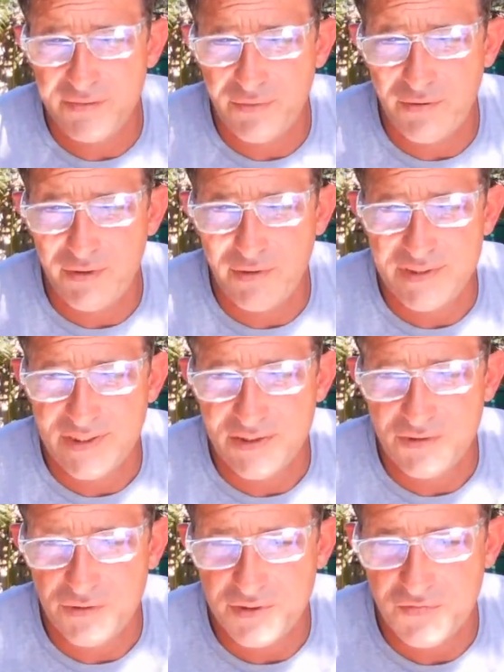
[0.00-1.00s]
with growing
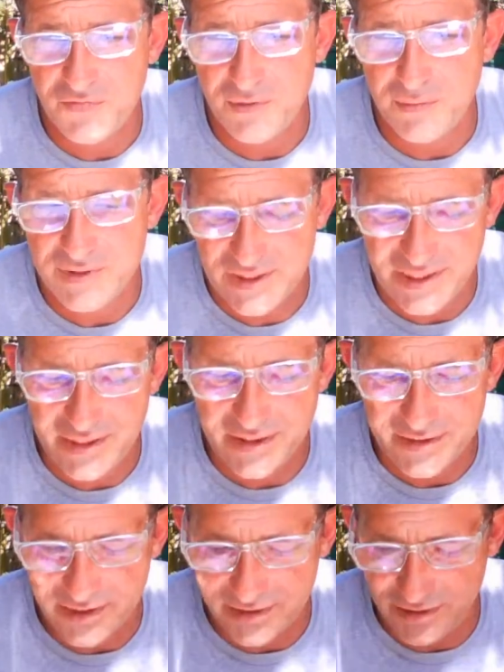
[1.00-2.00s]
citrus from
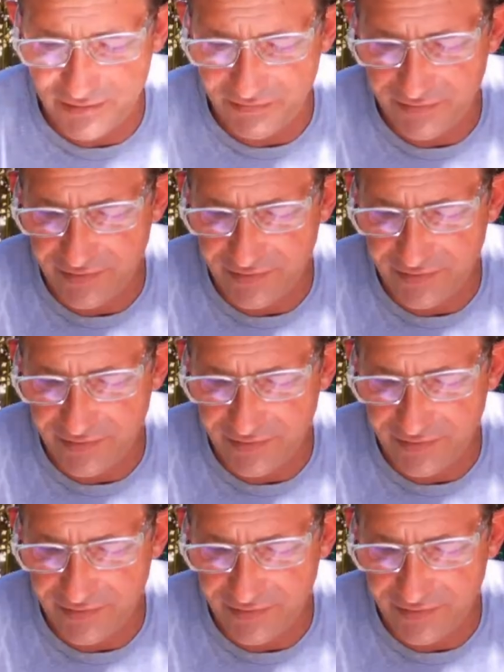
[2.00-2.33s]
seeds is you,